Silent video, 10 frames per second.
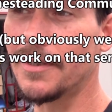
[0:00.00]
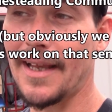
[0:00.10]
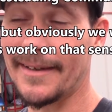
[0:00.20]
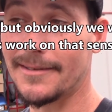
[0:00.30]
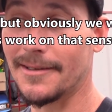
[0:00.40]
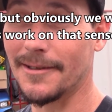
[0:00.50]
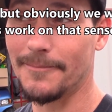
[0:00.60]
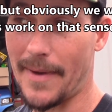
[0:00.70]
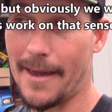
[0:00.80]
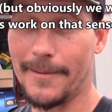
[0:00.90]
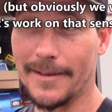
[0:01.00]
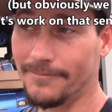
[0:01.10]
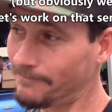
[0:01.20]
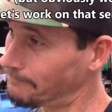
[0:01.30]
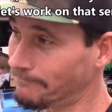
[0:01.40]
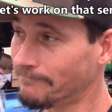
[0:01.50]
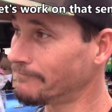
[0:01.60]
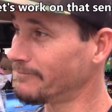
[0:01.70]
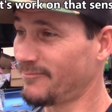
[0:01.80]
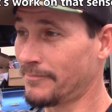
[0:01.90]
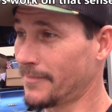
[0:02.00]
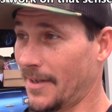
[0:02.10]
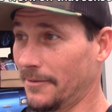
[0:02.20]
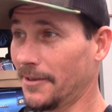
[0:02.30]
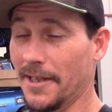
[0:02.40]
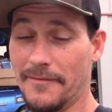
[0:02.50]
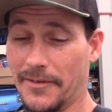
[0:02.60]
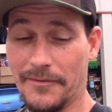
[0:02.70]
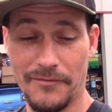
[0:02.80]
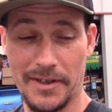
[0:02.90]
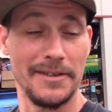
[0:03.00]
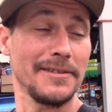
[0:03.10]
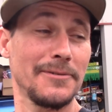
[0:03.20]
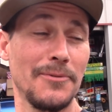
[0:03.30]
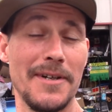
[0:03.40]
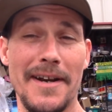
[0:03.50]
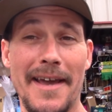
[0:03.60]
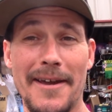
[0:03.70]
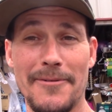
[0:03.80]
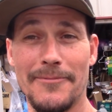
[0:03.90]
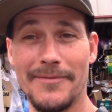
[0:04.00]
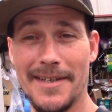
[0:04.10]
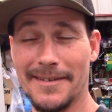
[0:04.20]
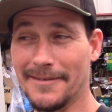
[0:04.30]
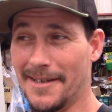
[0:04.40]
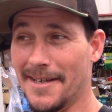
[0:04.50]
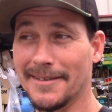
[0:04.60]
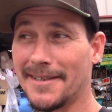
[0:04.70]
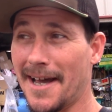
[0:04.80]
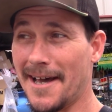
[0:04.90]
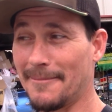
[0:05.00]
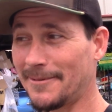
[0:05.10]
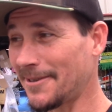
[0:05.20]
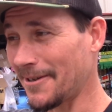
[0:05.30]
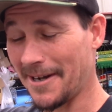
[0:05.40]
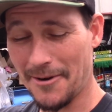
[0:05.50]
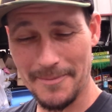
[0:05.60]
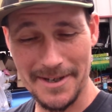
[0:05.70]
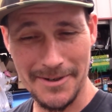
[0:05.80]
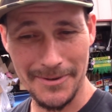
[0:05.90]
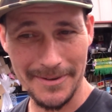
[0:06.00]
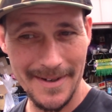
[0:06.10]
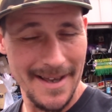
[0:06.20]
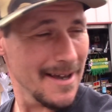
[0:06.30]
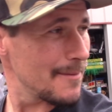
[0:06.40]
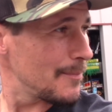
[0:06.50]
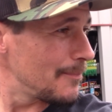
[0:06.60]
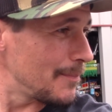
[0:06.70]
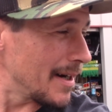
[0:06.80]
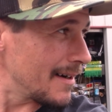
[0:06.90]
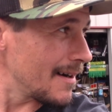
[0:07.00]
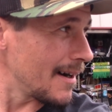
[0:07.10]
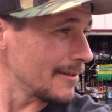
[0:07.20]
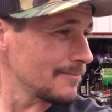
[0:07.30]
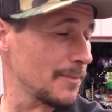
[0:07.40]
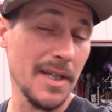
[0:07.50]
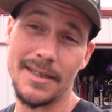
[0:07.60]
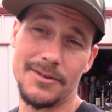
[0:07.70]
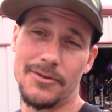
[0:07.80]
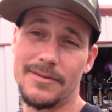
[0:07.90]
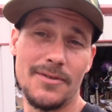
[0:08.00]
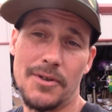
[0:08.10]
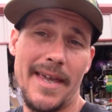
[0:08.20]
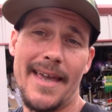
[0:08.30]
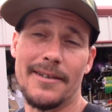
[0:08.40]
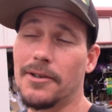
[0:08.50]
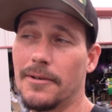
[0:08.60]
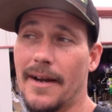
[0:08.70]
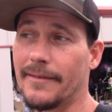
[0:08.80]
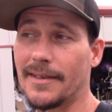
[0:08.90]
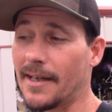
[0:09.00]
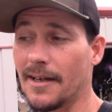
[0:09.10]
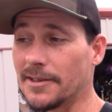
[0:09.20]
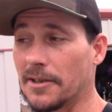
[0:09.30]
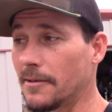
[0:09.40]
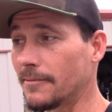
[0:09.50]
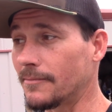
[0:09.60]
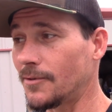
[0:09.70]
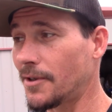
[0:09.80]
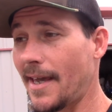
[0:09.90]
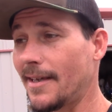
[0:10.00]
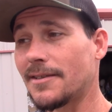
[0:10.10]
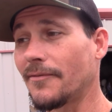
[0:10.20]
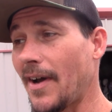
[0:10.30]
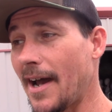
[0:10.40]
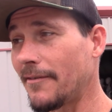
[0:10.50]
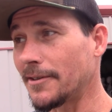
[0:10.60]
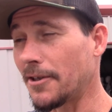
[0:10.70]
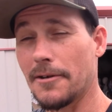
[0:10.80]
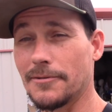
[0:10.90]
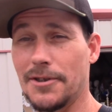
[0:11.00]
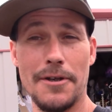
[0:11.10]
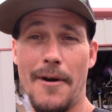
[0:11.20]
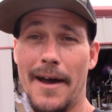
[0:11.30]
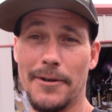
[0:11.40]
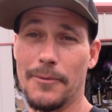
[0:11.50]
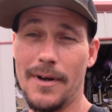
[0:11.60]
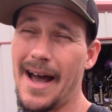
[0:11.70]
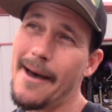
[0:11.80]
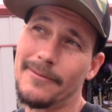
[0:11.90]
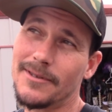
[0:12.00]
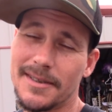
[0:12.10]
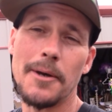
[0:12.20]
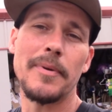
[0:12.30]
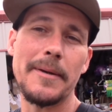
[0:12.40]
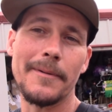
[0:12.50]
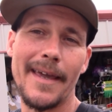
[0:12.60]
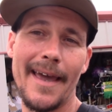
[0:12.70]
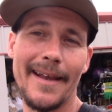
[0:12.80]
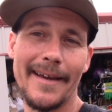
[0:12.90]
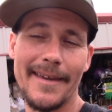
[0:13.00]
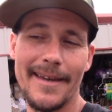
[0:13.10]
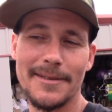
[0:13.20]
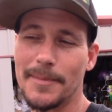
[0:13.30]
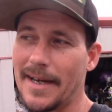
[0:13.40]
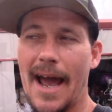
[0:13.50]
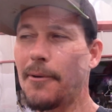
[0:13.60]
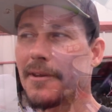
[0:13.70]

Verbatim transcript: like to maybe live in a village one day in the end times. You know, that would be cool. Right. But um, because you, you can't do everything on your own. You can't survive on your own. You can go out in the world. Some people can, I guess, but not with a